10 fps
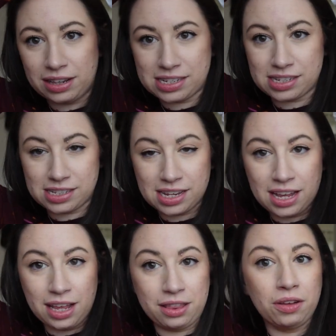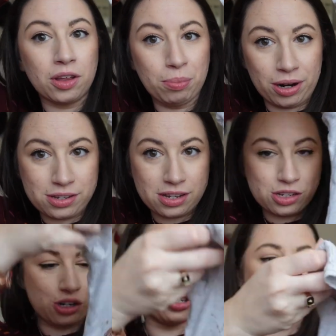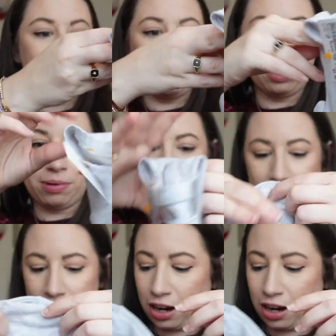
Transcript: This is the only princess shirt I wound up getting